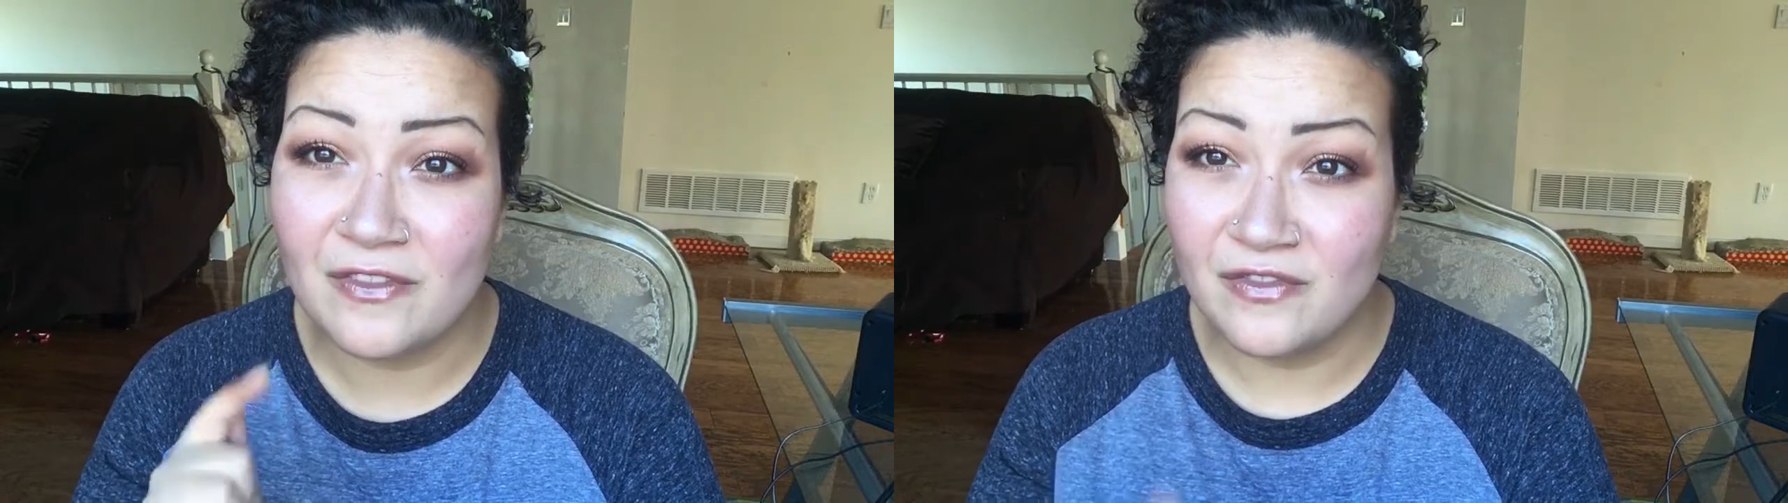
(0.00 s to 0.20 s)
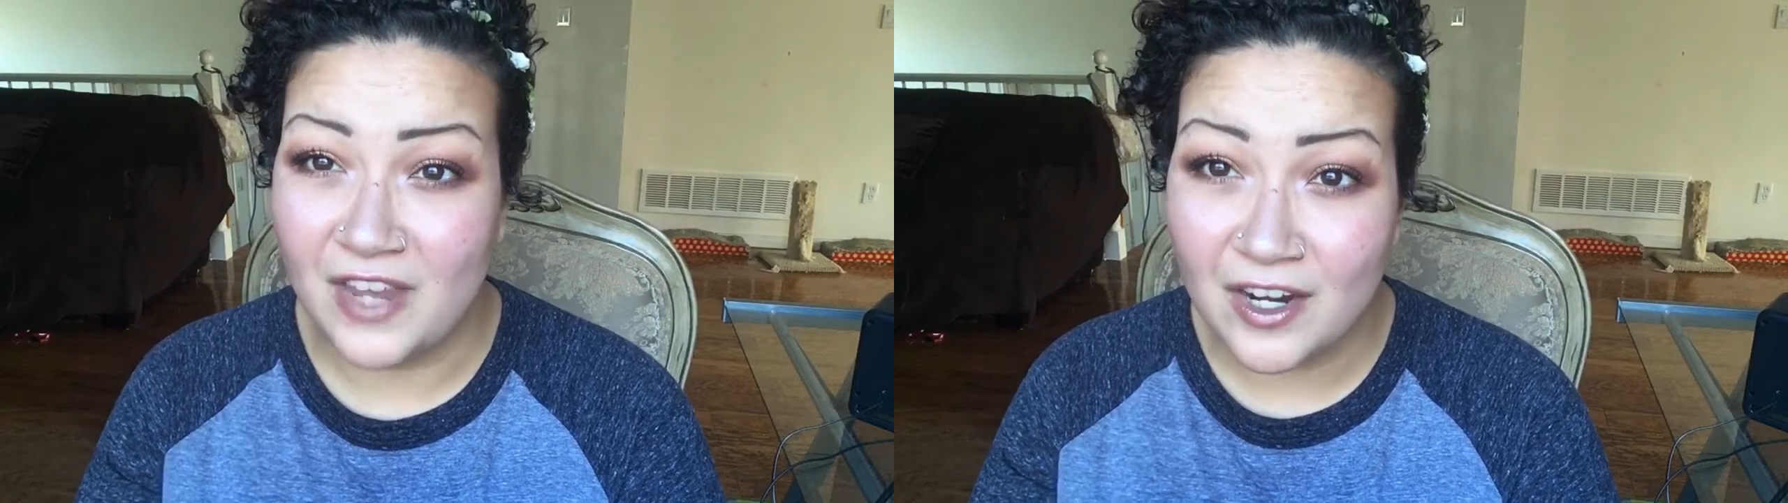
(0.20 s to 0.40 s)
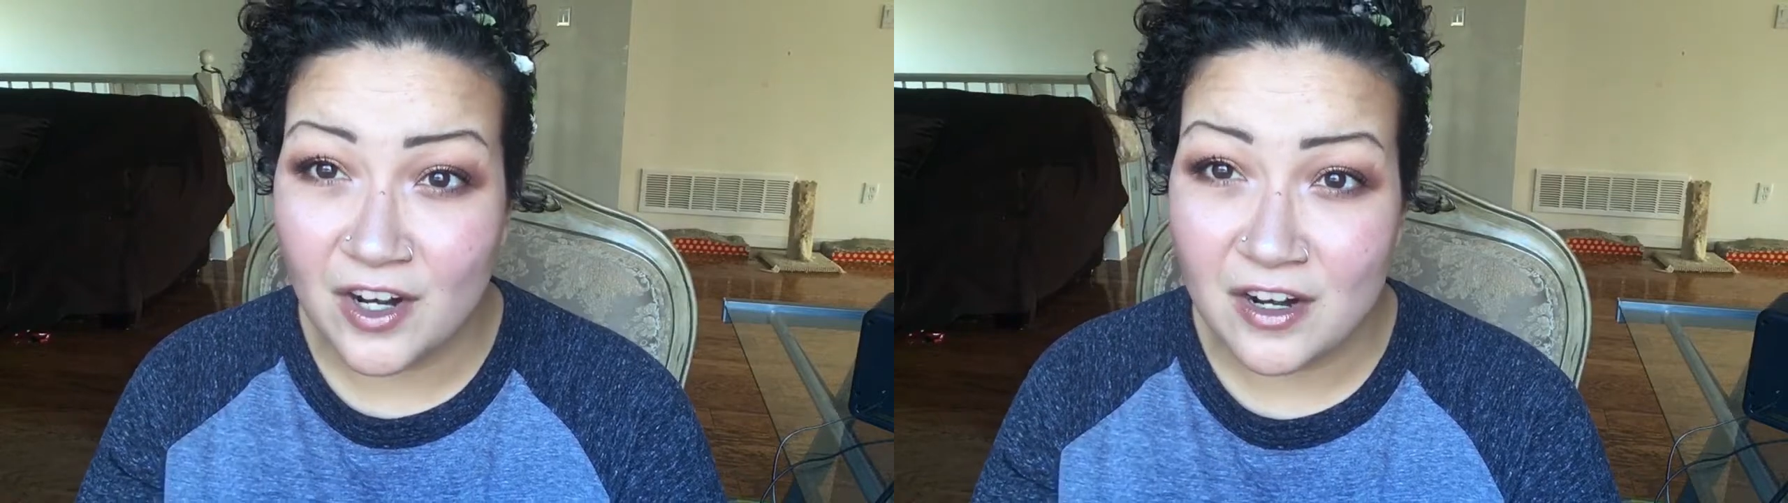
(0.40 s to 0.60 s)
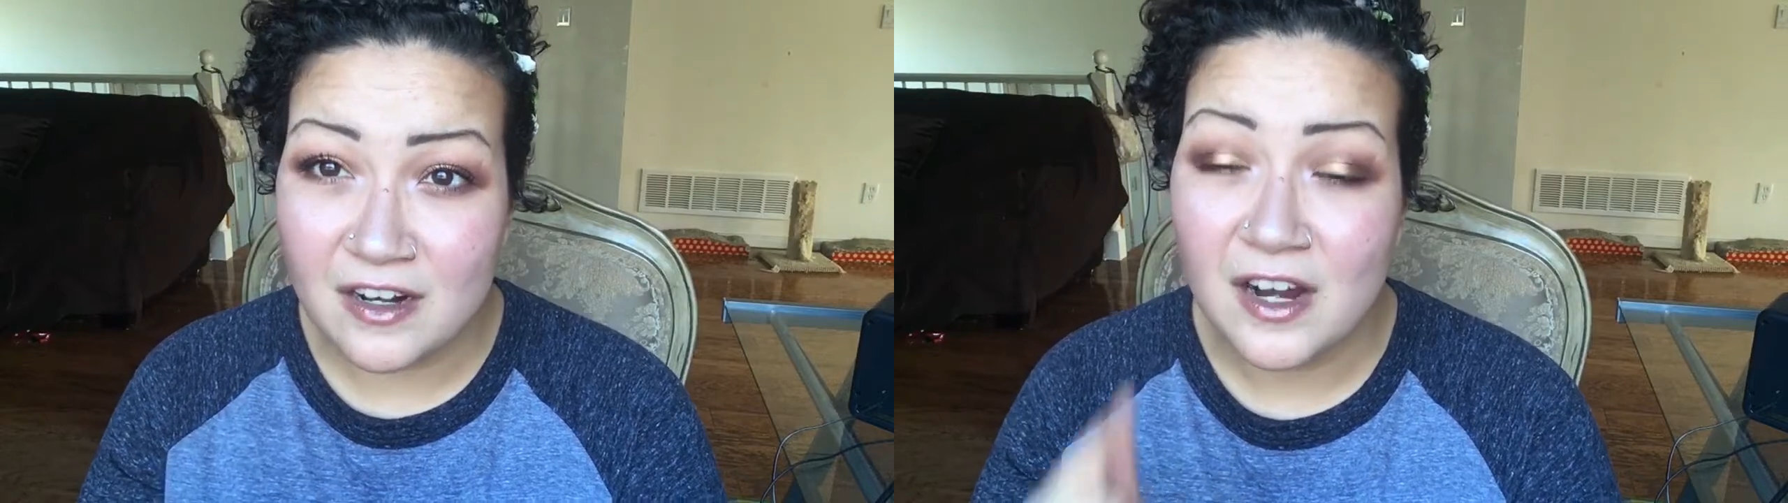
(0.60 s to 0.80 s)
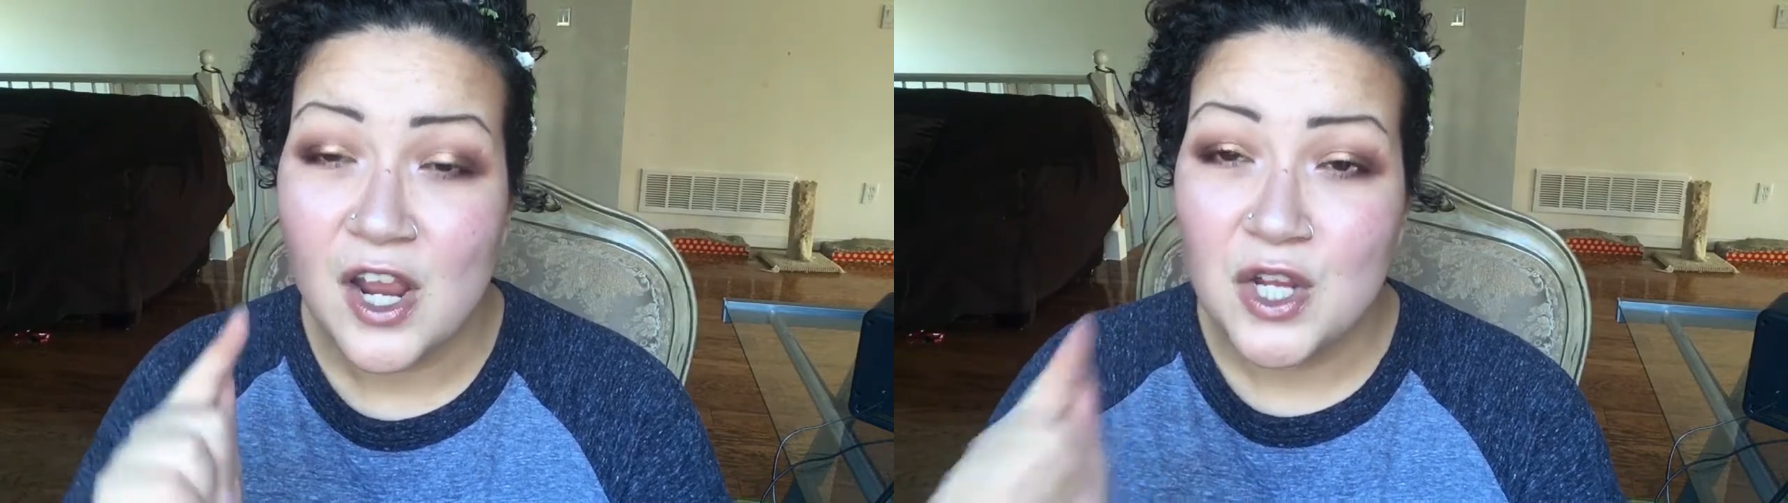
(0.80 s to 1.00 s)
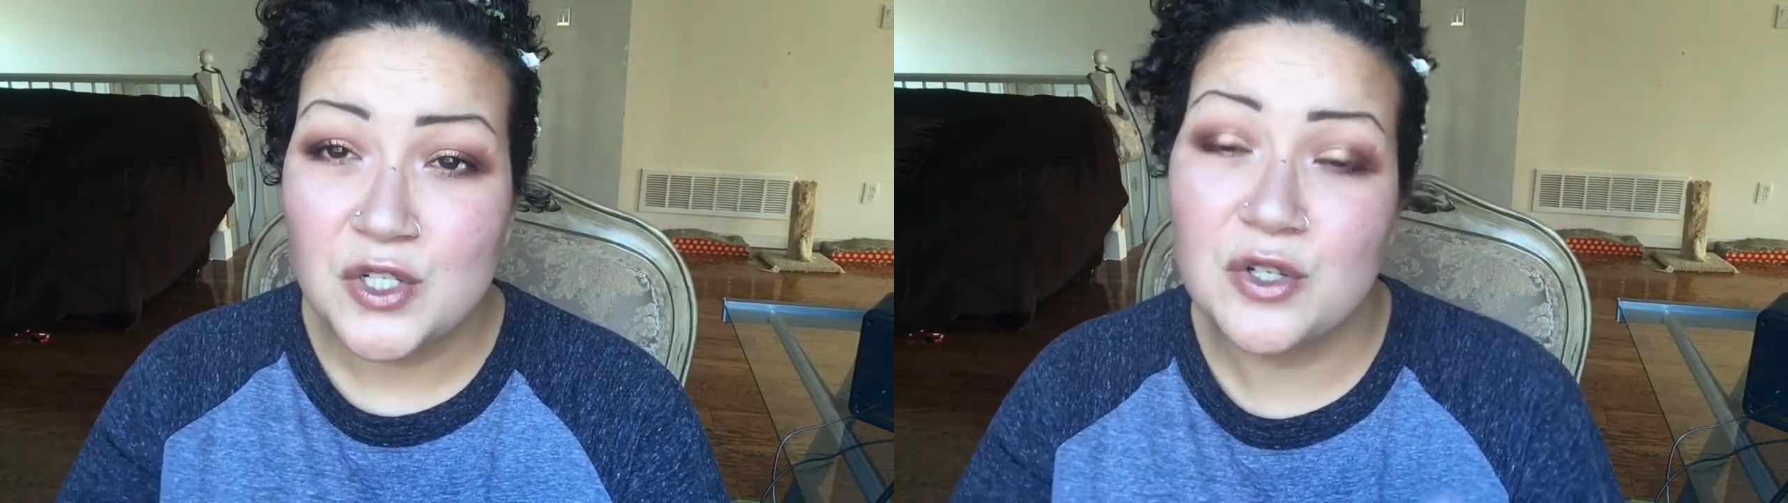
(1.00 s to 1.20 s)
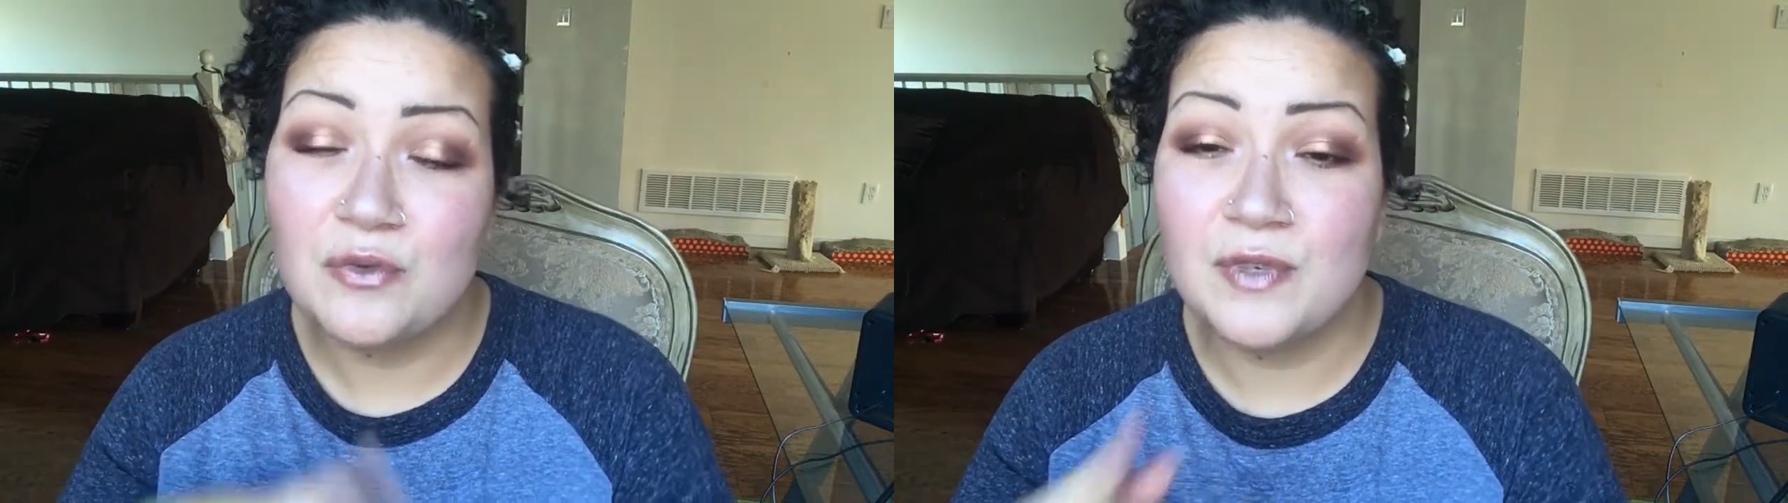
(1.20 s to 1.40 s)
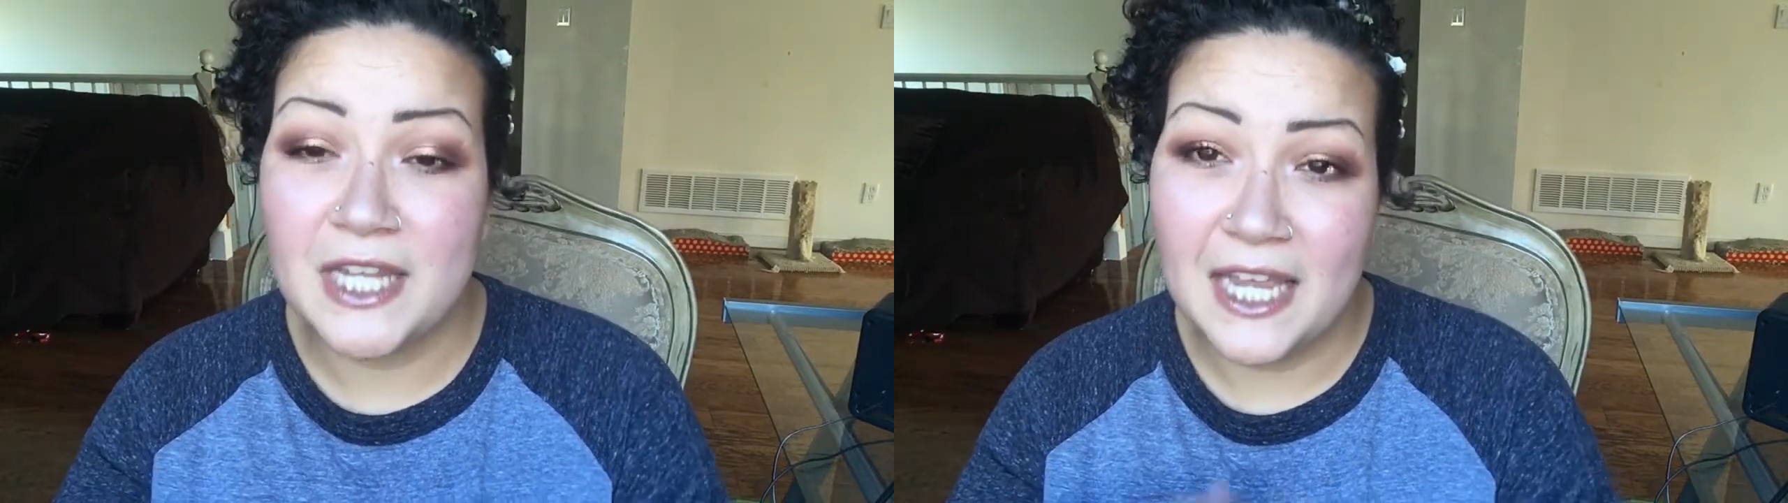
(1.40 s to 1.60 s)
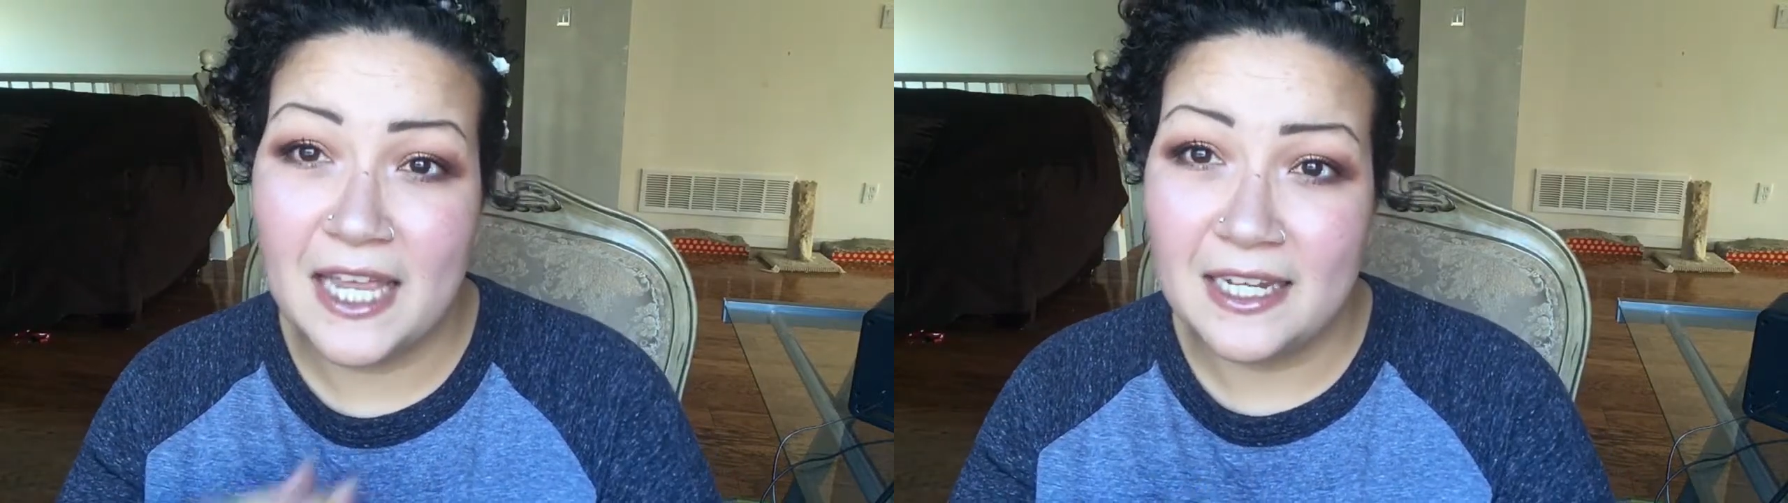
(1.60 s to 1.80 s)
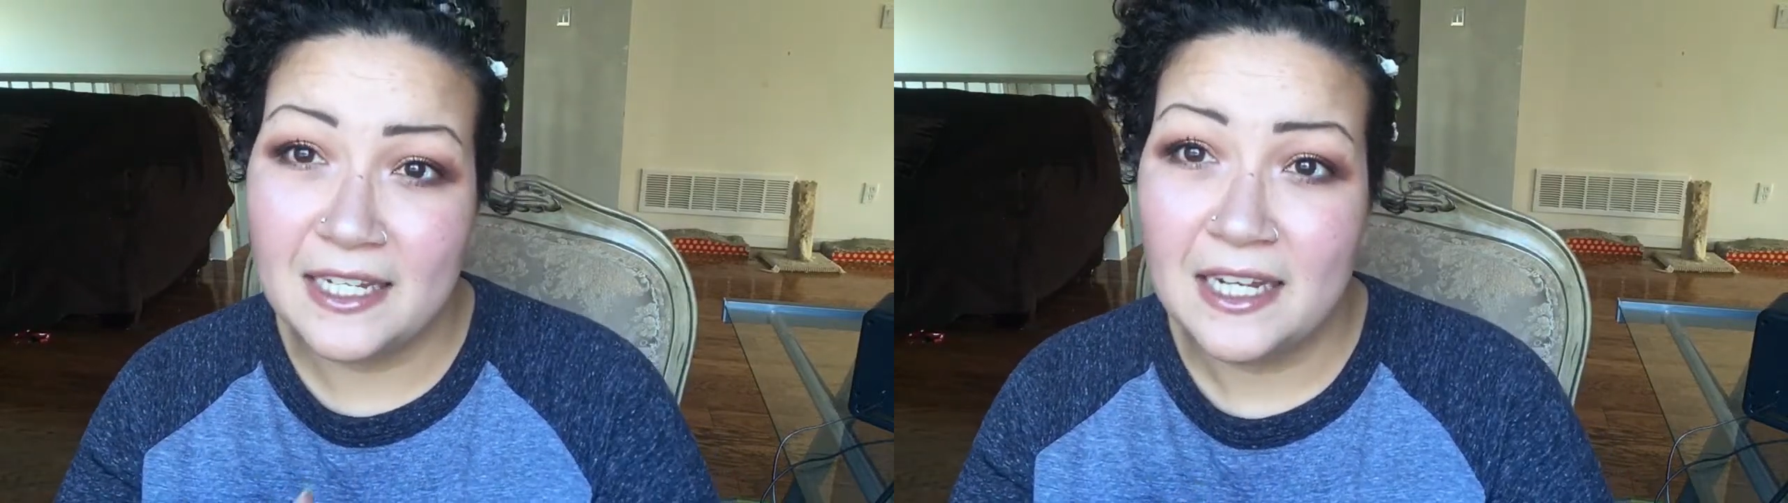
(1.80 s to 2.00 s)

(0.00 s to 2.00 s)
finger to get